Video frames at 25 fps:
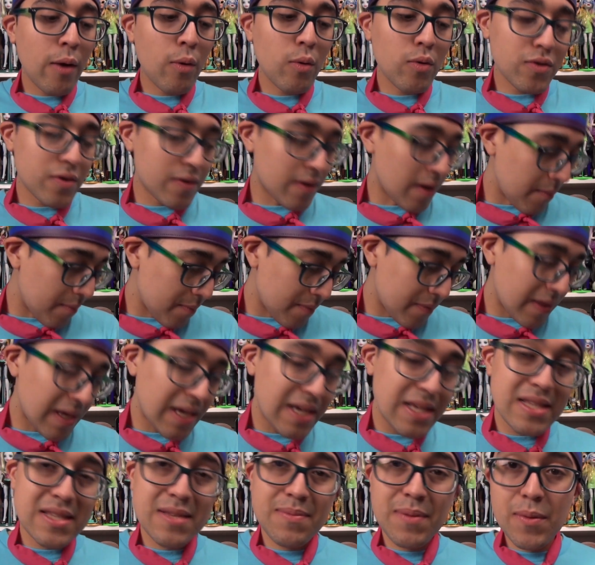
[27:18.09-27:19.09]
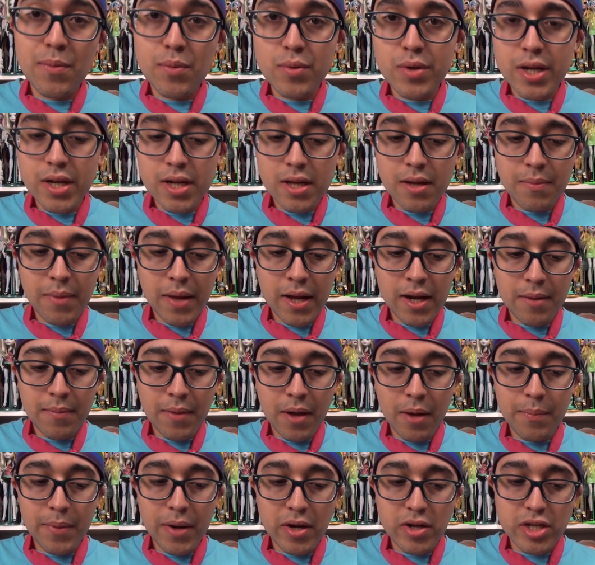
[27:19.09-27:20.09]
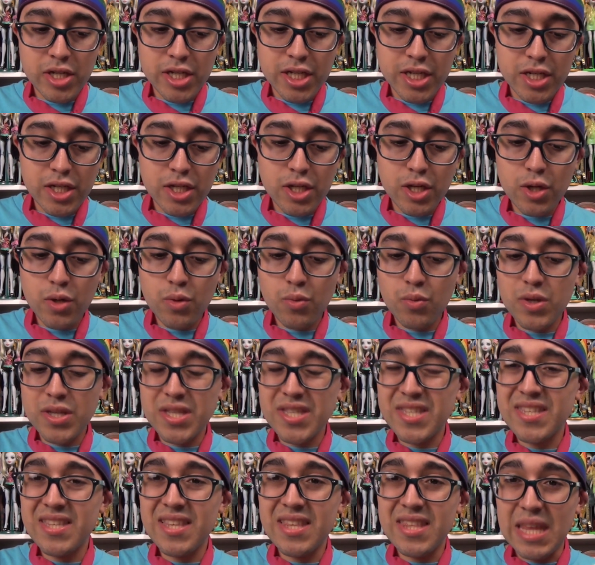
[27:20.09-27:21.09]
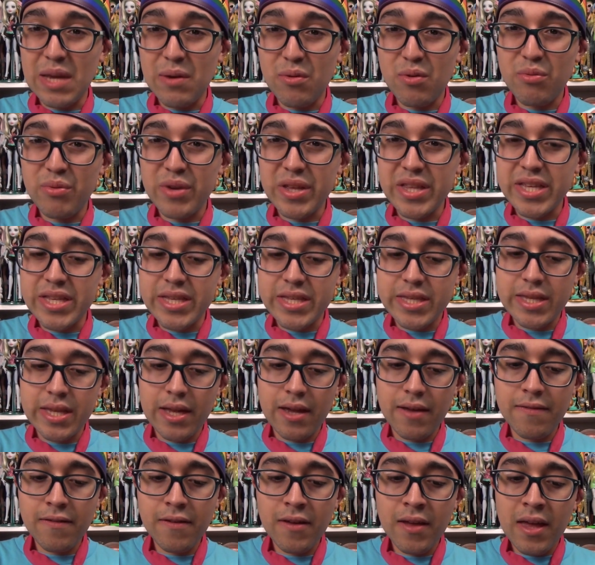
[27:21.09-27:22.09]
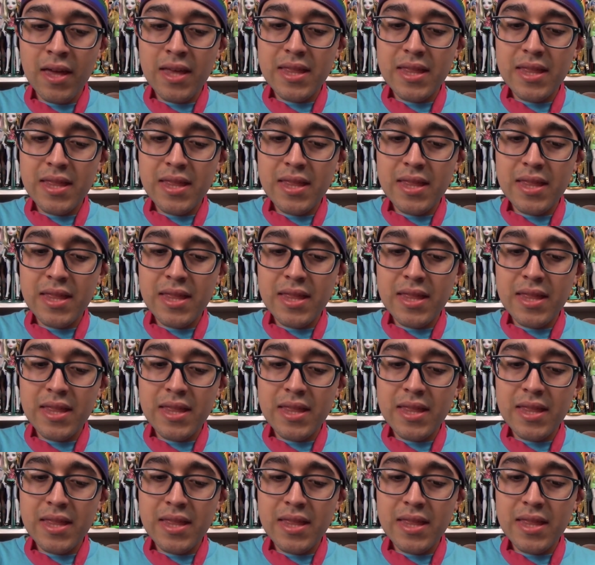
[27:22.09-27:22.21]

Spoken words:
Some things people did complain about G2 was they were really stiff.